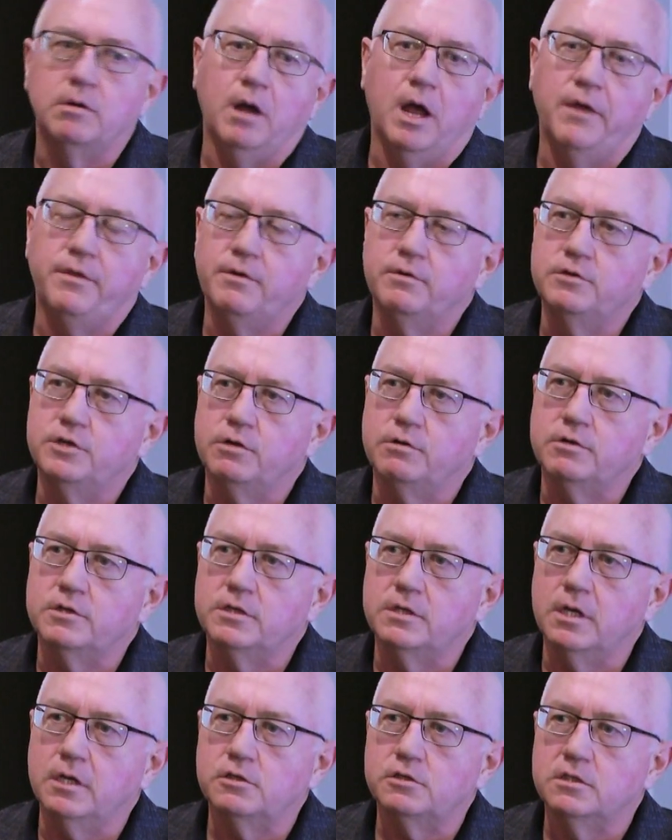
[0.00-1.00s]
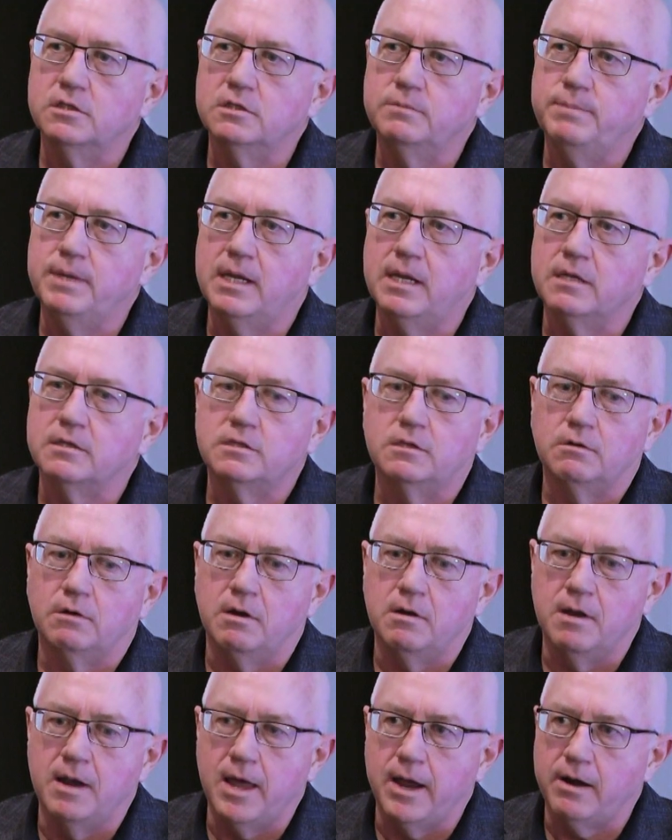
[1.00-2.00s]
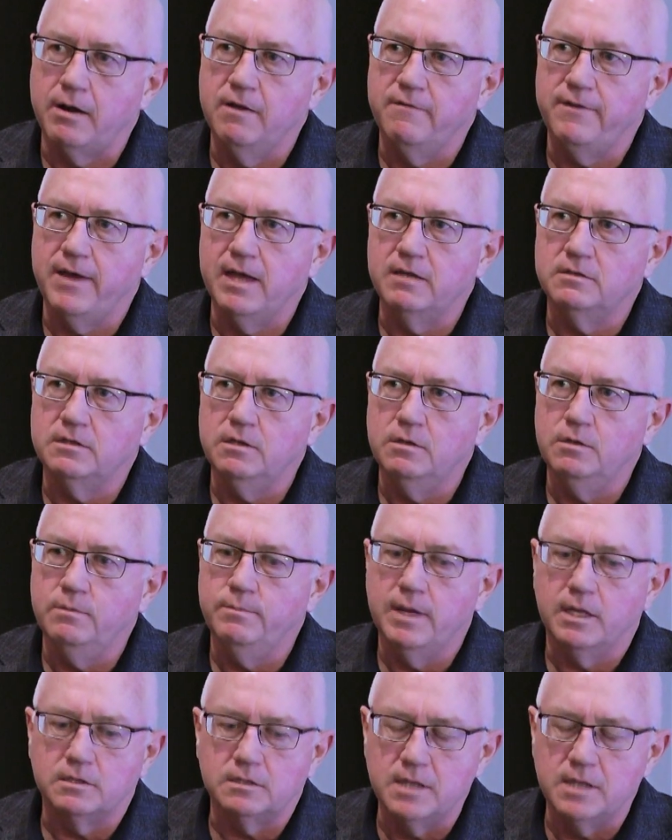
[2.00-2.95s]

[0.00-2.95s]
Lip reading: other jurisdictions because there are not enough ICU beds,